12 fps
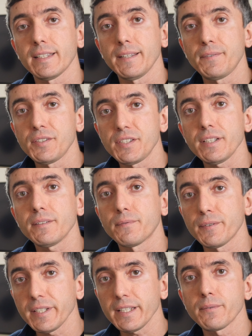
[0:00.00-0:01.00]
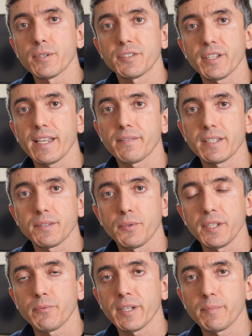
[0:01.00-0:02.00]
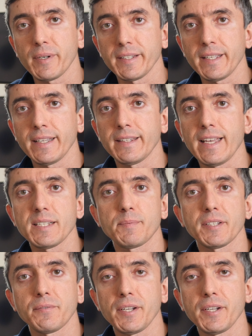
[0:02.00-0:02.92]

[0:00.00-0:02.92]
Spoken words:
if you still really want to have that 21:9 aspect